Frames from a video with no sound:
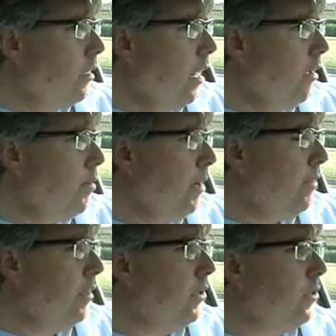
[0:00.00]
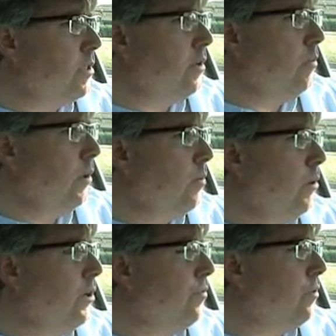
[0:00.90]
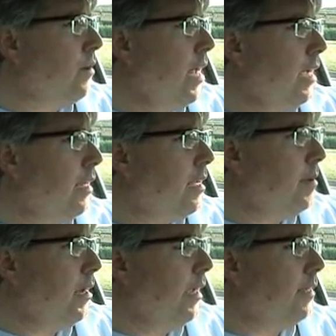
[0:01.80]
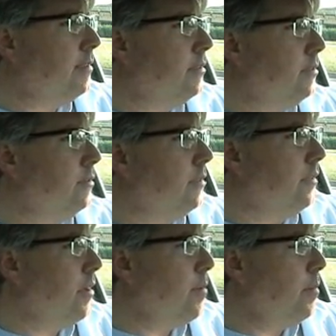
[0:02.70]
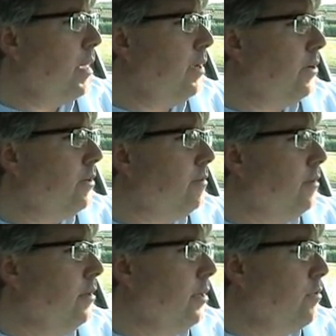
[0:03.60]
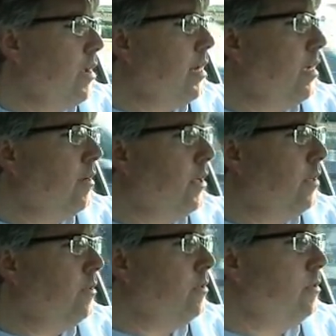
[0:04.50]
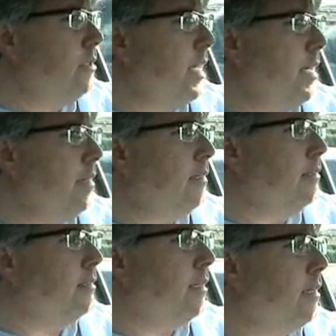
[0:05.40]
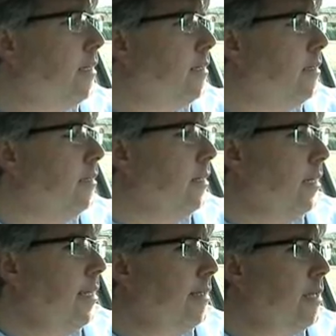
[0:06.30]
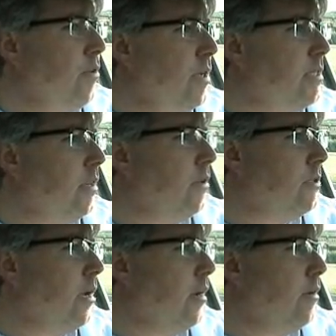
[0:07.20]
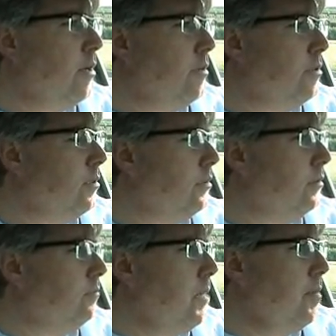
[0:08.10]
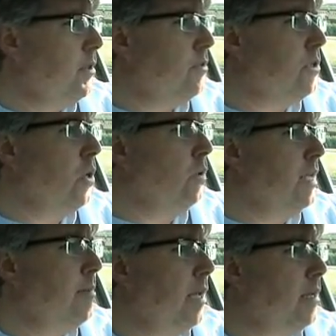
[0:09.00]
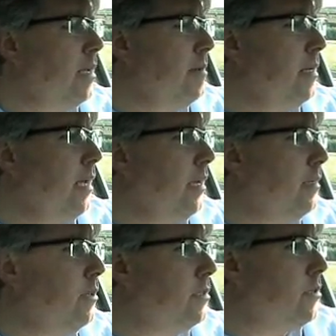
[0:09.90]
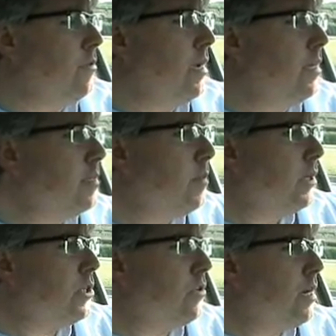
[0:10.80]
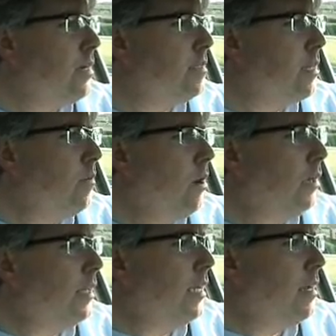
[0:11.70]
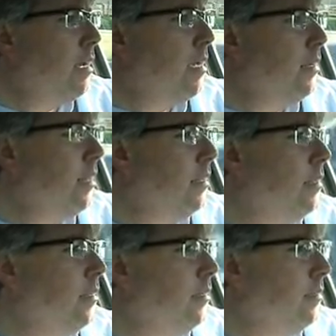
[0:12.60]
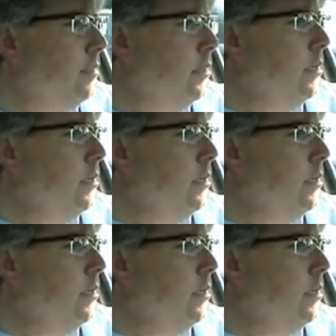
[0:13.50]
Now, you might think to yourself, what a wonderful racket. I mean, I get to, if I'm a banker, create IOUs and uh, collect interest on those IOUs. So maybe there's no limit. I mean, I can just create as much credit as I want, can I? And then, uh,